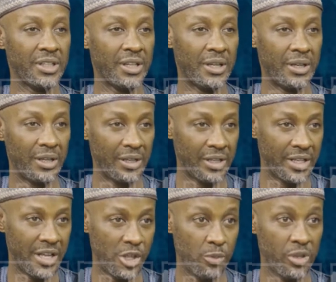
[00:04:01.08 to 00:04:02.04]
uh,
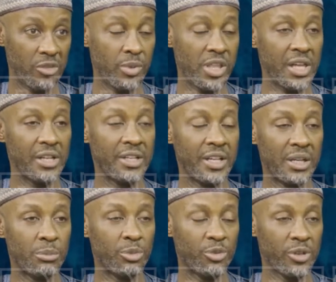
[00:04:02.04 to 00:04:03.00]
leadership, especially the
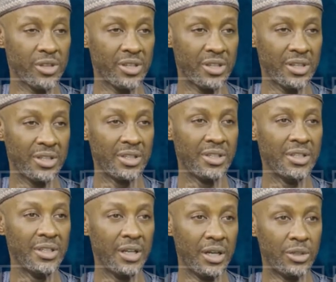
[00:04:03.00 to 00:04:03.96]
armed forces,
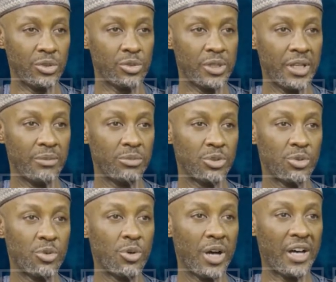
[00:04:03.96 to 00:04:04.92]
and told them to
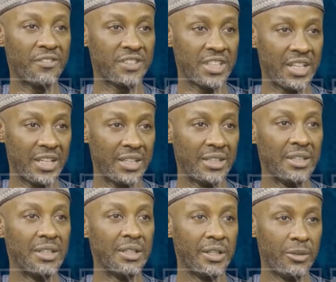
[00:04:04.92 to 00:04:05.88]
go after
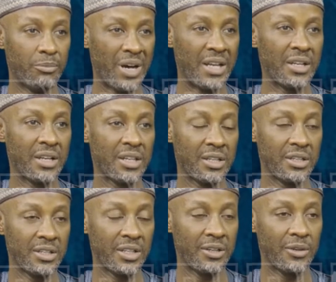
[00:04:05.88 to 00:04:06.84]
the bandits and the
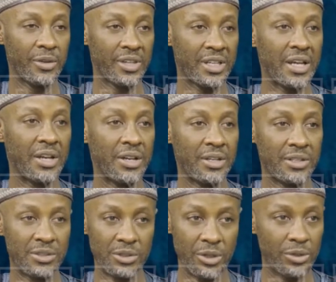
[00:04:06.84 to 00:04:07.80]
terrorists and
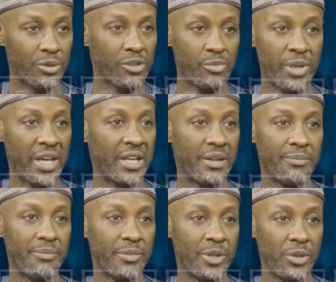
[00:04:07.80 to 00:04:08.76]
not to spare them.
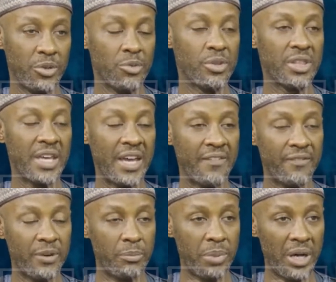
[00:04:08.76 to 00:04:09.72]
Use
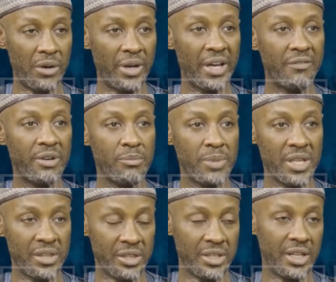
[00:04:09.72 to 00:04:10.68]
every power, every
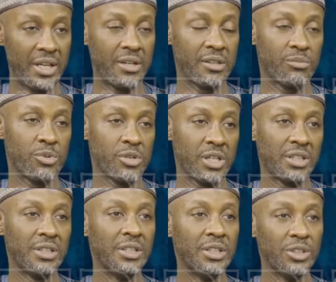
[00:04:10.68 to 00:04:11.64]
means in their disposal
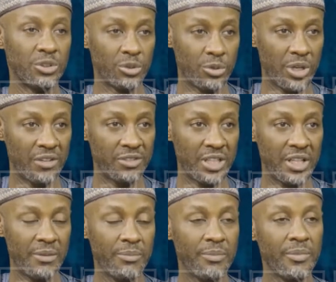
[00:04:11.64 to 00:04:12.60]
to go after
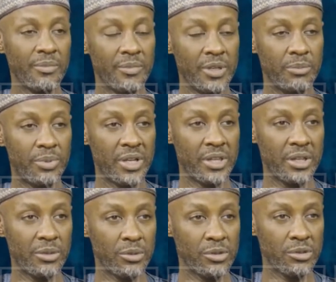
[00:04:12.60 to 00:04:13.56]
them. The
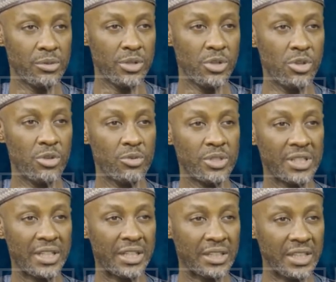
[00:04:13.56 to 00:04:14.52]
President also issued a
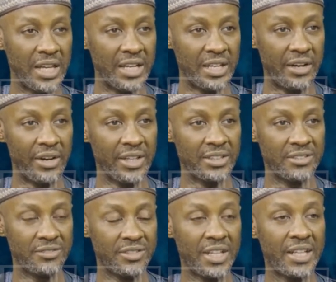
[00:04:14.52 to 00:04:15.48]
clear directive
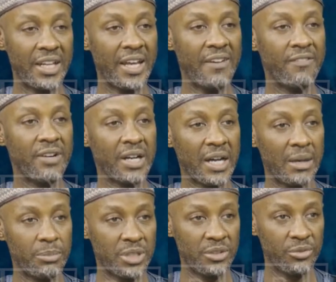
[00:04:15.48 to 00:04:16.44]
that every
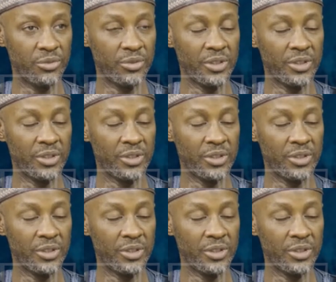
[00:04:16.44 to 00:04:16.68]
captive